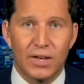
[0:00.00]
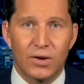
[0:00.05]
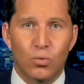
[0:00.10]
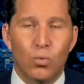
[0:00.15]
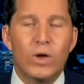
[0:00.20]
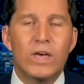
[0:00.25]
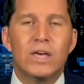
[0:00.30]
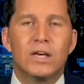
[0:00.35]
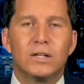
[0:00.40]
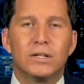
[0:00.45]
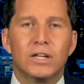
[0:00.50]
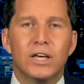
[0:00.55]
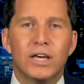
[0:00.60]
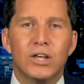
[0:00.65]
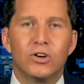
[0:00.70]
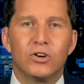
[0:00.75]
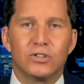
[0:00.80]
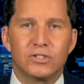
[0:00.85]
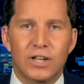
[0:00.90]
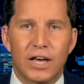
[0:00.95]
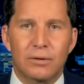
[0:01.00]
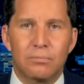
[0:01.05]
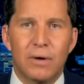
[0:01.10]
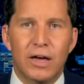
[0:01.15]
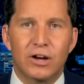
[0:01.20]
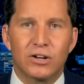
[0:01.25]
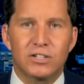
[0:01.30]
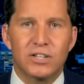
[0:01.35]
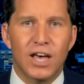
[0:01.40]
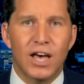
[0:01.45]
Weak leaders like
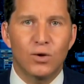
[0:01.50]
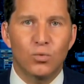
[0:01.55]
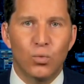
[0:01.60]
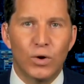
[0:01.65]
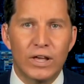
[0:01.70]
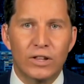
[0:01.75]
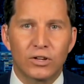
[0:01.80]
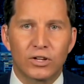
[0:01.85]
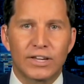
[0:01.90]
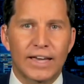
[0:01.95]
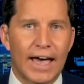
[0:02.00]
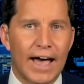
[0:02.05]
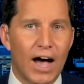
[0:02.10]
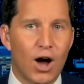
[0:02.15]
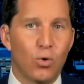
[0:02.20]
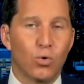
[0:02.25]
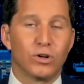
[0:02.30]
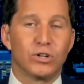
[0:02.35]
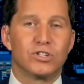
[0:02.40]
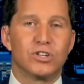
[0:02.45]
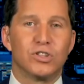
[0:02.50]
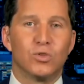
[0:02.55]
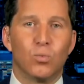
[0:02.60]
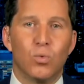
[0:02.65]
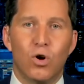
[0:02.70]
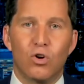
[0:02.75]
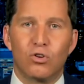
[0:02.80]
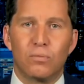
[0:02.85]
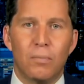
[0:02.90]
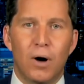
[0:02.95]
Mayor Ted Wheeler cowered to the
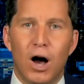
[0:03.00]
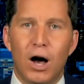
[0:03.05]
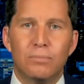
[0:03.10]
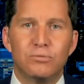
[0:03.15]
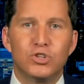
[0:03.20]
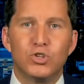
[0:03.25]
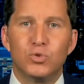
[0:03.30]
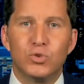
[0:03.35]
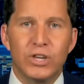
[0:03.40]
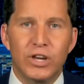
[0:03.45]
woke mob 2